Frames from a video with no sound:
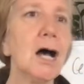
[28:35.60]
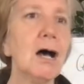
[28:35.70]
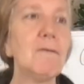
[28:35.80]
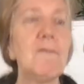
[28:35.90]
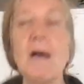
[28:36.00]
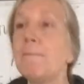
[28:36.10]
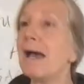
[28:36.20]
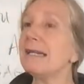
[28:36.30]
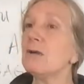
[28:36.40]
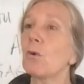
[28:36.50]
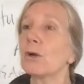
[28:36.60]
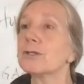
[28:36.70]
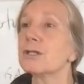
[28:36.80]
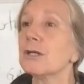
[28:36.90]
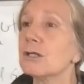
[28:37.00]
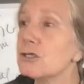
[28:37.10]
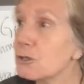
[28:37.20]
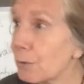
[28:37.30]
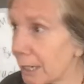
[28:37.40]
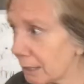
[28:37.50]
of pennywort
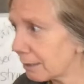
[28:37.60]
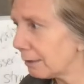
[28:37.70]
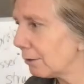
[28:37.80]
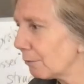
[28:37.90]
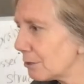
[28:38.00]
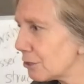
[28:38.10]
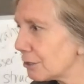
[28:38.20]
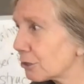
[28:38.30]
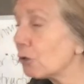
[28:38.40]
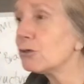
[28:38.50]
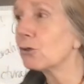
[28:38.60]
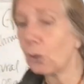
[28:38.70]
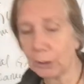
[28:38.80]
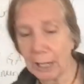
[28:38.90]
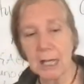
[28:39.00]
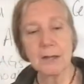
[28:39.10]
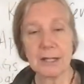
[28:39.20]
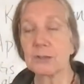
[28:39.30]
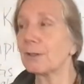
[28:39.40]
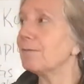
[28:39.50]
drink, which is gotu kola.
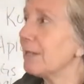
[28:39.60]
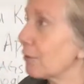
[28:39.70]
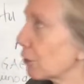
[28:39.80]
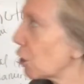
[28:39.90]
That's one of the other